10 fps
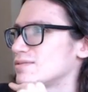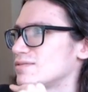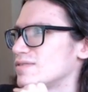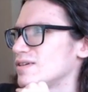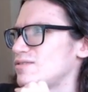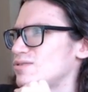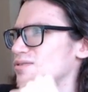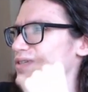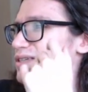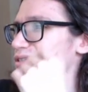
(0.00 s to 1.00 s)
512
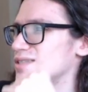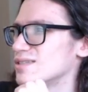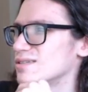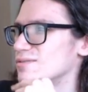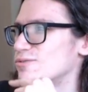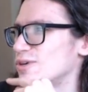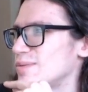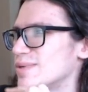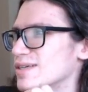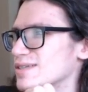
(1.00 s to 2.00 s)
gigs still.
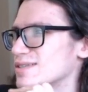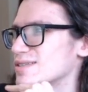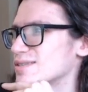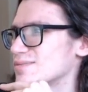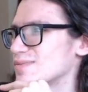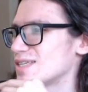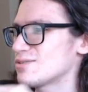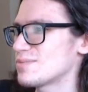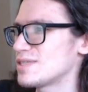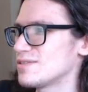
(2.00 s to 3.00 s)
$40. That's what
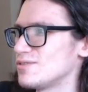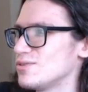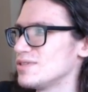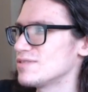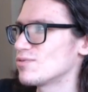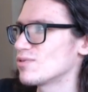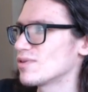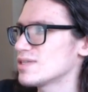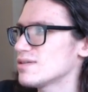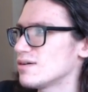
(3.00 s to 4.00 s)
I'm seeing a few of these for.
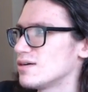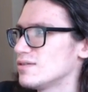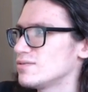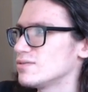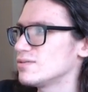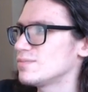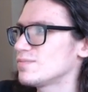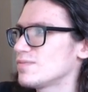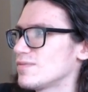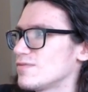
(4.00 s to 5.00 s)
That's not awful.
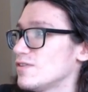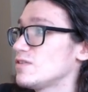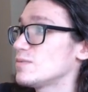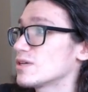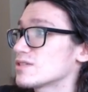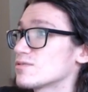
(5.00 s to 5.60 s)
$50 for